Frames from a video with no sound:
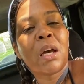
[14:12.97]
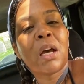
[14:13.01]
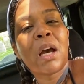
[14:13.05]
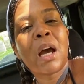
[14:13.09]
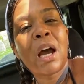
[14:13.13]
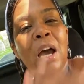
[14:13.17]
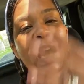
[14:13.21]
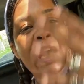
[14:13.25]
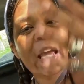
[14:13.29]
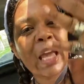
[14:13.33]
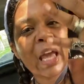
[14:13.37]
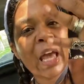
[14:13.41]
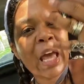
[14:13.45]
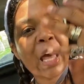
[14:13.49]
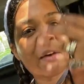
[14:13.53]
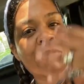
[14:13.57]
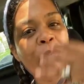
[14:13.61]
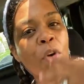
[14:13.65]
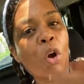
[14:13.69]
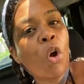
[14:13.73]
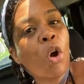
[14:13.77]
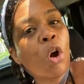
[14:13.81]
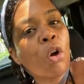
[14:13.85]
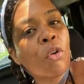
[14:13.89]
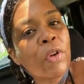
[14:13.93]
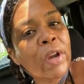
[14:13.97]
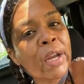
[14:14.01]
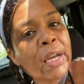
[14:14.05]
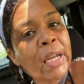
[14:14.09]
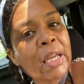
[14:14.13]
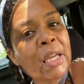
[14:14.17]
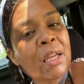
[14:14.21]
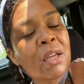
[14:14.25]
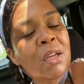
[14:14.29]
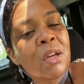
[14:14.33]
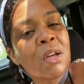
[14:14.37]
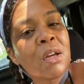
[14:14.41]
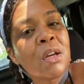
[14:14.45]
have
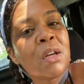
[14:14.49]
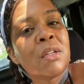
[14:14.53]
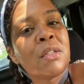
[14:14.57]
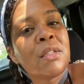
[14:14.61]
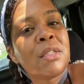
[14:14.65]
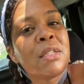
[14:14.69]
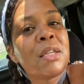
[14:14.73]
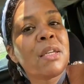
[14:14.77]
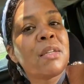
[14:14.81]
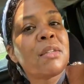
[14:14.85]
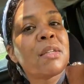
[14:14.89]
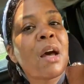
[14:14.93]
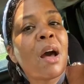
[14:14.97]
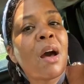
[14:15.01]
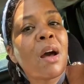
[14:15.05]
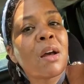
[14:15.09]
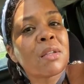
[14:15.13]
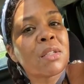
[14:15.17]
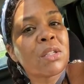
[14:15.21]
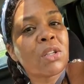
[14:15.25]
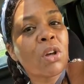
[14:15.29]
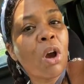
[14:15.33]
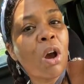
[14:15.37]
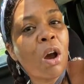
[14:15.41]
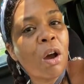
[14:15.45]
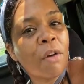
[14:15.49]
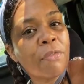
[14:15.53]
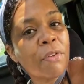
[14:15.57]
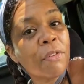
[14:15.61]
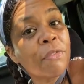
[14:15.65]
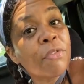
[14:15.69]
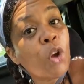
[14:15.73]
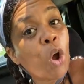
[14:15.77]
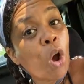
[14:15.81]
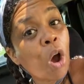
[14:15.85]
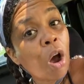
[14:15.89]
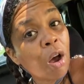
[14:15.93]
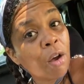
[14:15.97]
already detoxed off
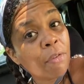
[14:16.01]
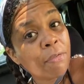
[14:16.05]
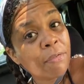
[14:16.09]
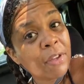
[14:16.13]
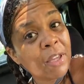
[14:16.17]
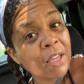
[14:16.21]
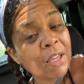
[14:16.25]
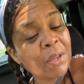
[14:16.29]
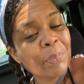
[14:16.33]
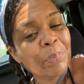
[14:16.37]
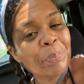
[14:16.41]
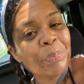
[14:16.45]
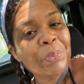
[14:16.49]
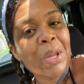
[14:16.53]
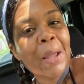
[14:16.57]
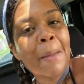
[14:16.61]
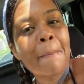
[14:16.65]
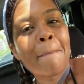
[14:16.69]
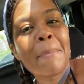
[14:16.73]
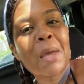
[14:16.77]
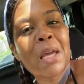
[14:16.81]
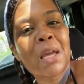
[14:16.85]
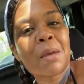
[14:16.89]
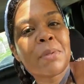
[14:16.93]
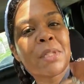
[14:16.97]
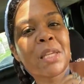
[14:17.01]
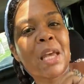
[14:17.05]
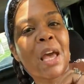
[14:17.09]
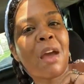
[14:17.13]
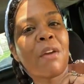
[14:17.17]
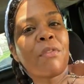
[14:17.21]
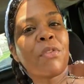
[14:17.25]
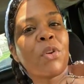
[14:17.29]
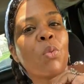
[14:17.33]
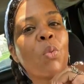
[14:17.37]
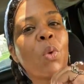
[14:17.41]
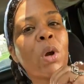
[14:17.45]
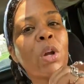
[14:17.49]
of coffee. Big up to
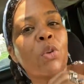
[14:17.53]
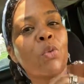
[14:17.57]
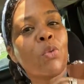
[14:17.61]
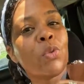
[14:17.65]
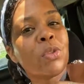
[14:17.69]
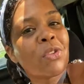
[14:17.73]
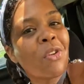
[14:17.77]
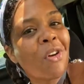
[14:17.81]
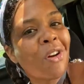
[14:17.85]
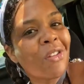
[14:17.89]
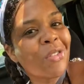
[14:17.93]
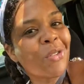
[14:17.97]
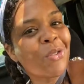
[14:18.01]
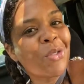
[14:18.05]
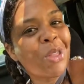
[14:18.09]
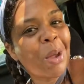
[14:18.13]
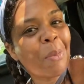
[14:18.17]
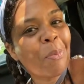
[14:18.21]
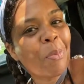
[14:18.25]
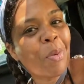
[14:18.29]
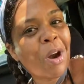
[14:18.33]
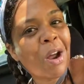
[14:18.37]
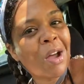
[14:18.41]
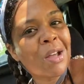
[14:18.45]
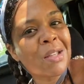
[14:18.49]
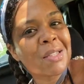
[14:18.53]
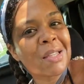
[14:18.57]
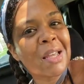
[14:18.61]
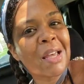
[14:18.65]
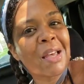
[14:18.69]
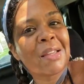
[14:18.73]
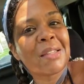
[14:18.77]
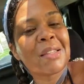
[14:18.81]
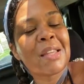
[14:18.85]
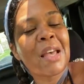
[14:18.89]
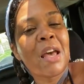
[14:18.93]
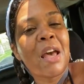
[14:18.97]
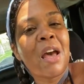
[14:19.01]
everyone who's gone through that
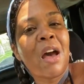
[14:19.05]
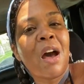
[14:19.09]
process.